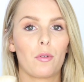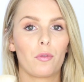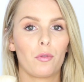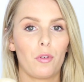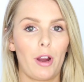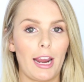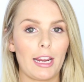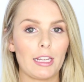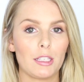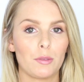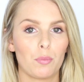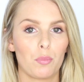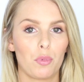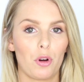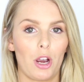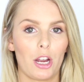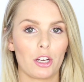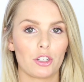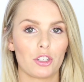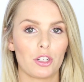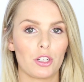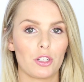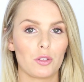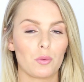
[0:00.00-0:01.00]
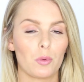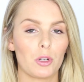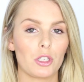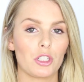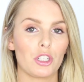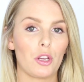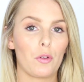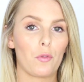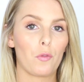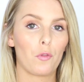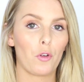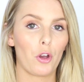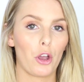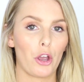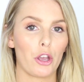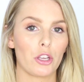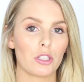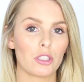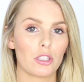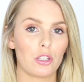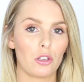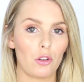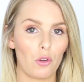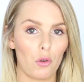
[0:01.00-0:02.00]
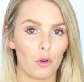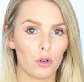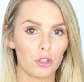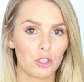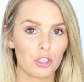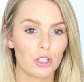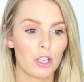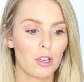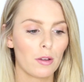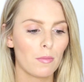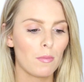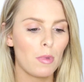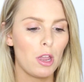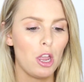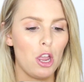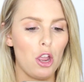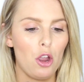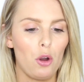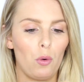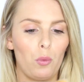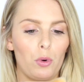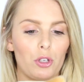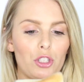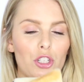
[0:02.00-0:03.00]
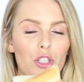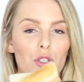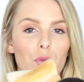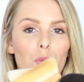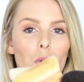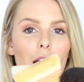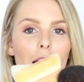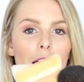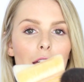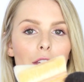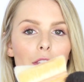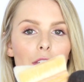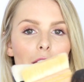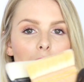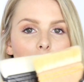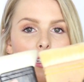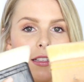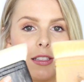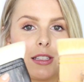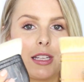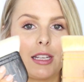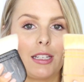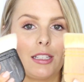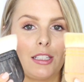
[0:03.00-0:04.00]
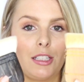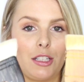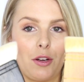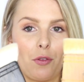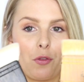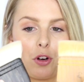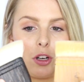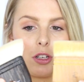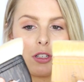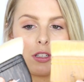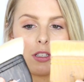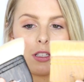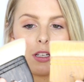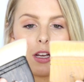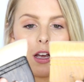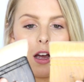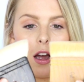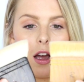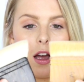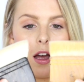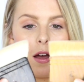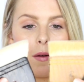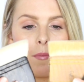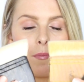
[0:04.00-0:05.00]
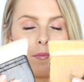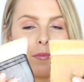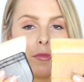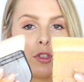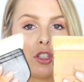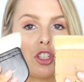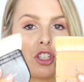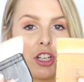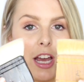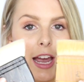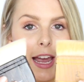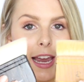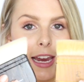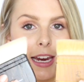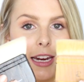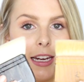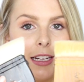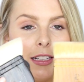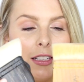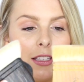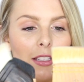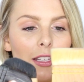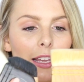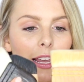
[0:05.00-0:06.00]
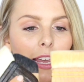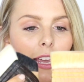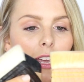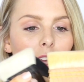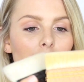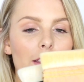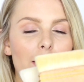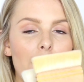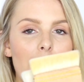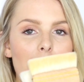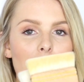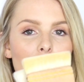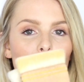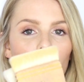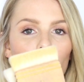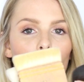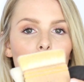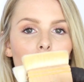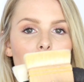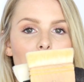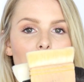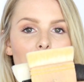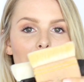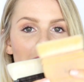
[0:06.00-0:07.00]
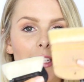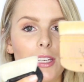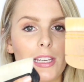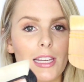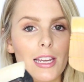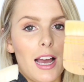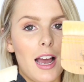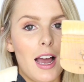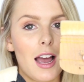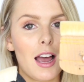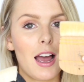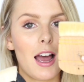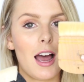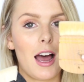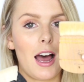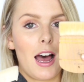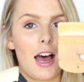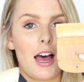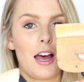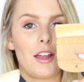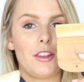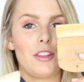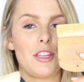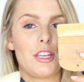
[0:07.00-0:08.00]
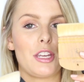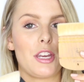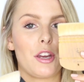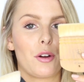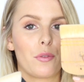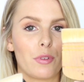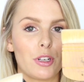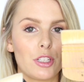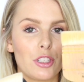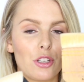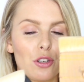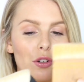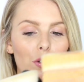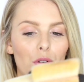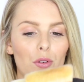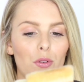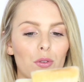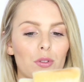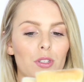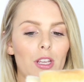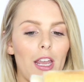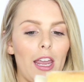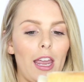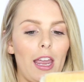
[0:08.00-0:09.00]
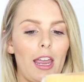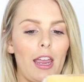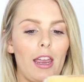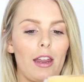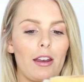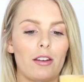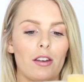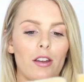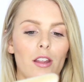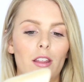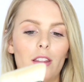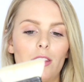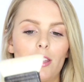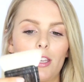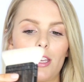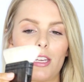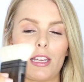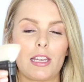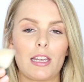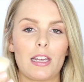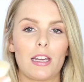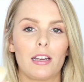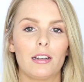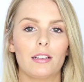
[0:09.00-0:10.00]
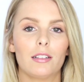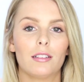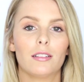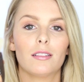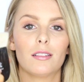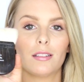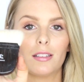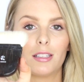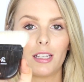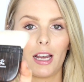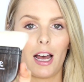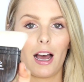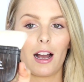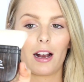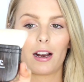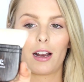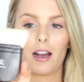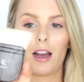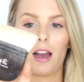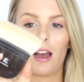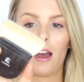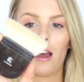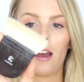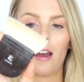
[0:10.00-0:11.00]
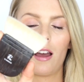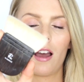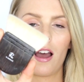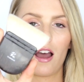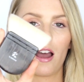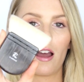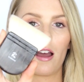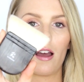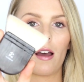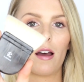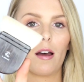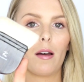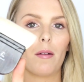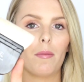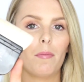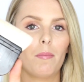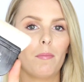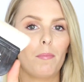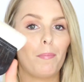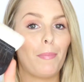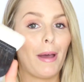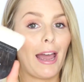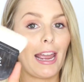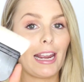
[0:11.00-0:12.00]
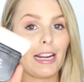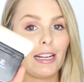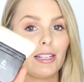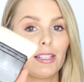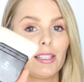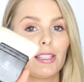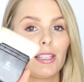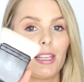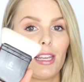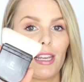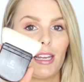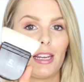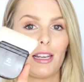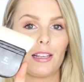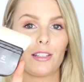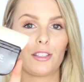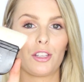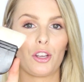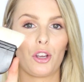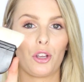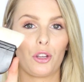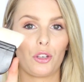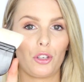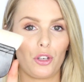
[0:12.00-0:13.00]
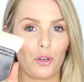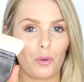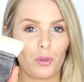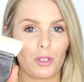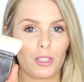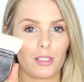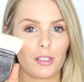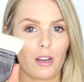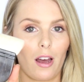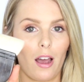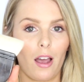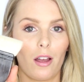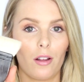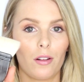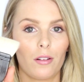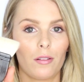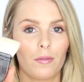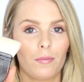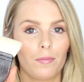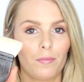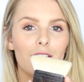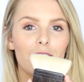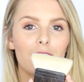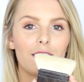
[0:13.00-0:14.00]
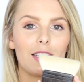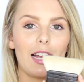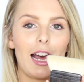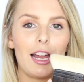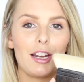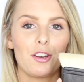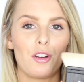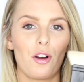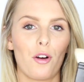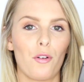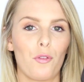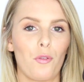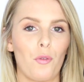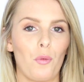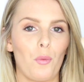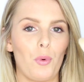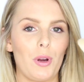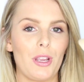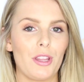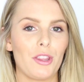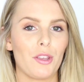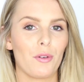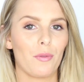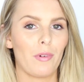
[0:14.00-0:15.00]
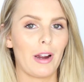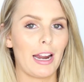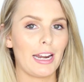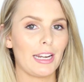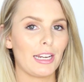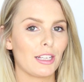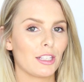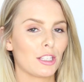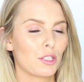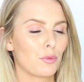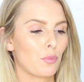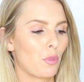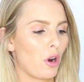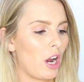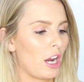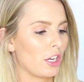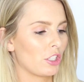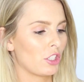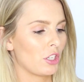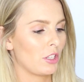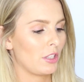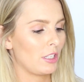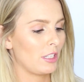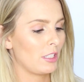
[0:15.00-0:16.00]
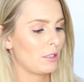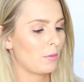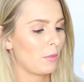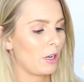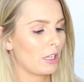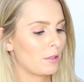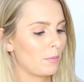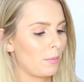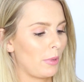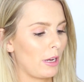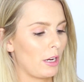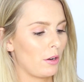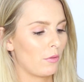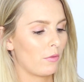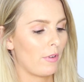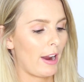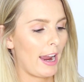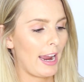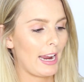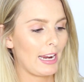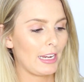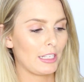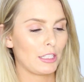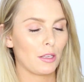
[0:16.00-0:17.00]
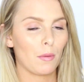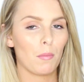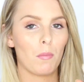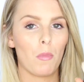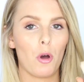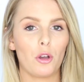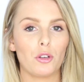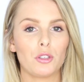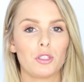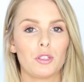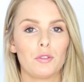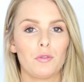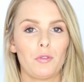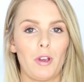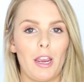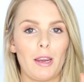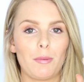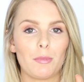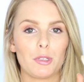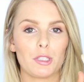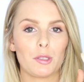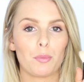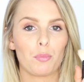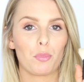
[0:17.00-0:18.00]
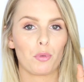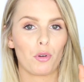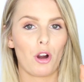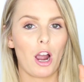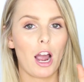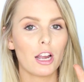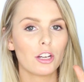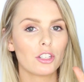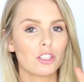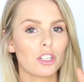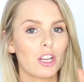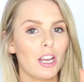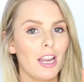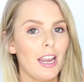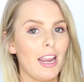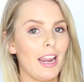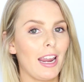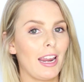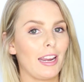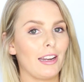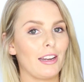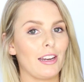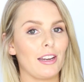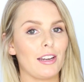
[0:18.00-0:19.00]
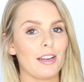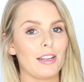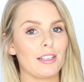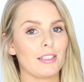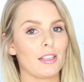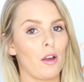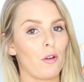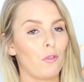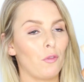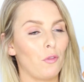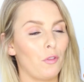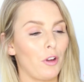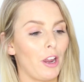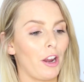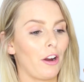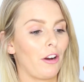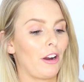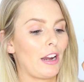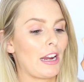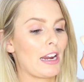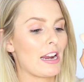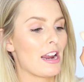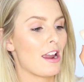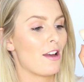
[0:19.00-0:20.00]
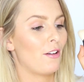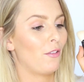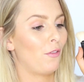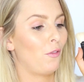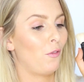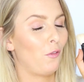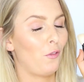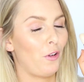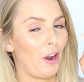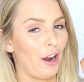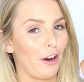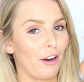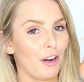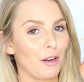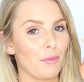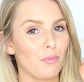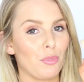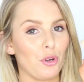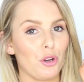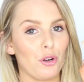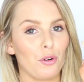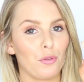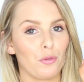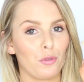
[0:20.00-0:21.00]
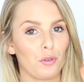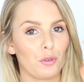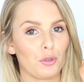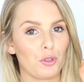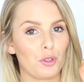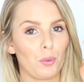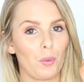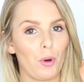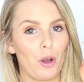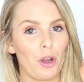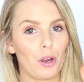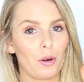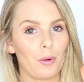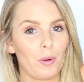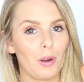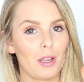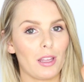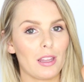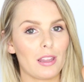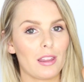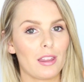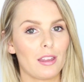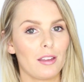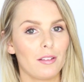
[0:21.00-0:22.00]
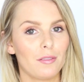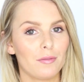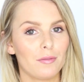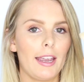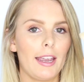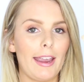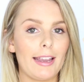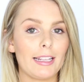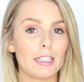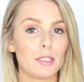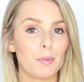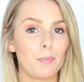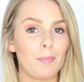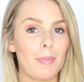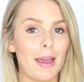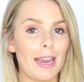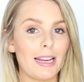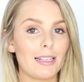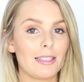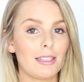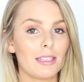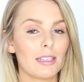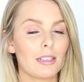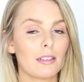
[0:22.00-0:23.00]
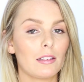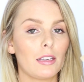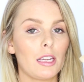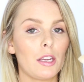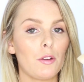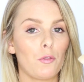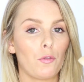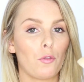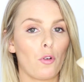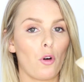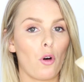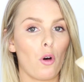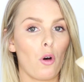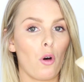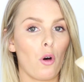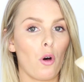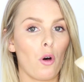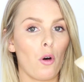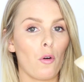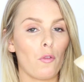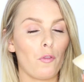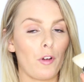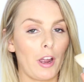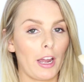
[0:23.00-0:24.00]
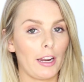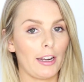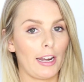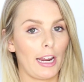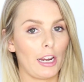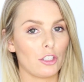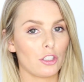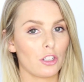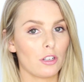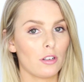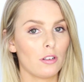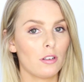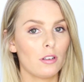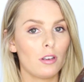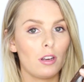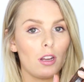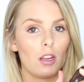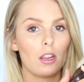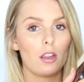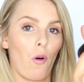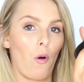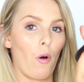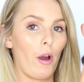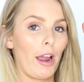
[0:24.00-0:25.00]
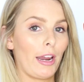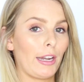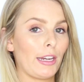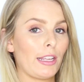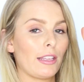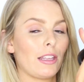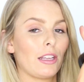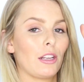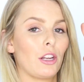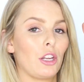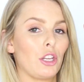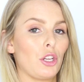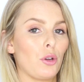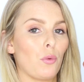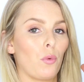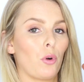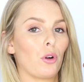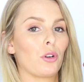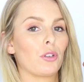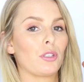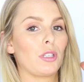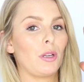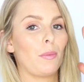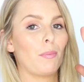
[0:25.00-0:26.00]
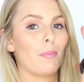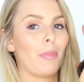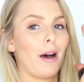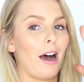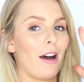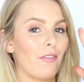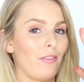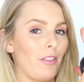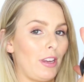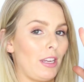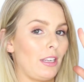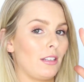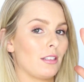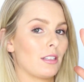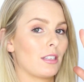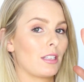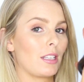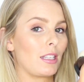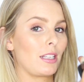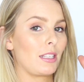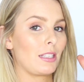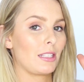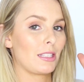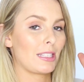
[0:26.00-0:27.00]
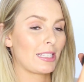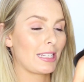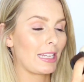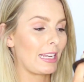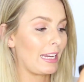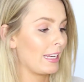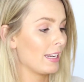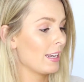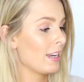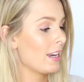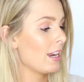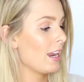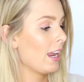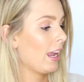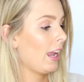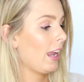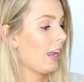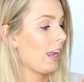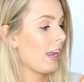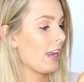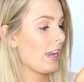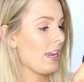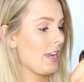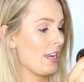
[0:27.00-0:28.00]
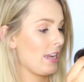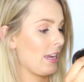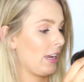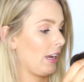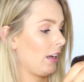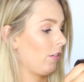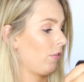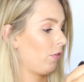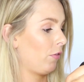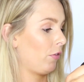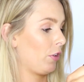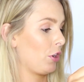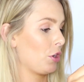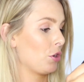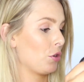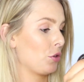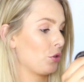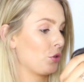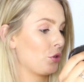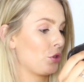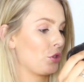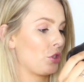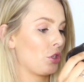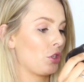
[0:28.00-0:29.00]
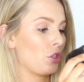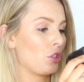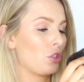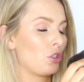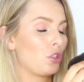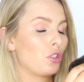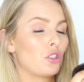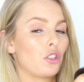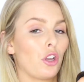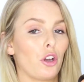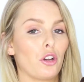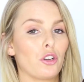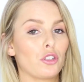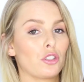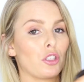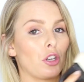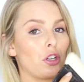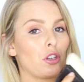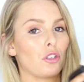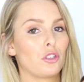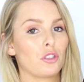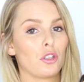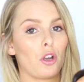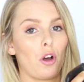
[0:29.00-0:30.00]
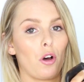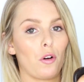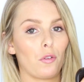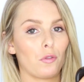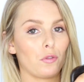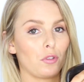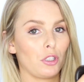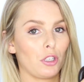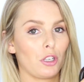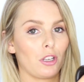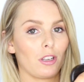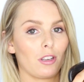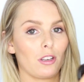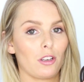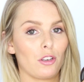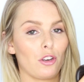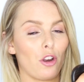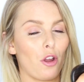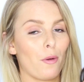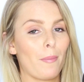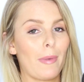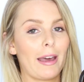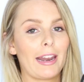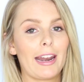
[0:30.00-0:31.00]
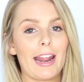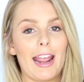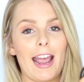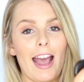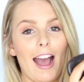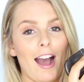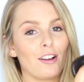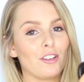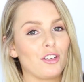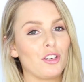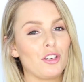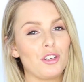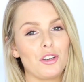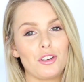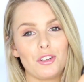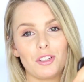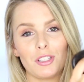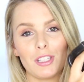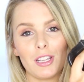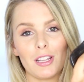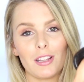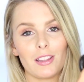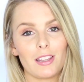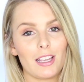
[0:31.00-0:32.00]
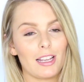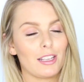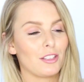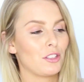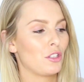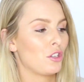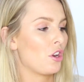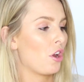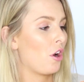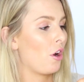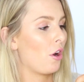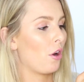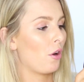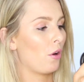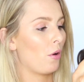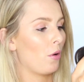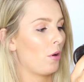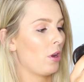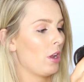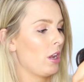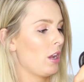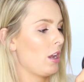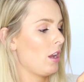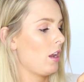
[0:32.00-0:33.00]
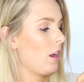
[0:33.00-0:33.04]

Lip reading: of Rae's brushes when she first launched them, which is why there's different shades. These ones here are the originals, and the darker base is her newer style. Starting off with the radiance brush, this must be Rae's most famous brush, and it is very, very beautiful to work with. It's basically for foundation or anything that you want to buff into the skin. It feels so, so soft. No matter how you use it, there's no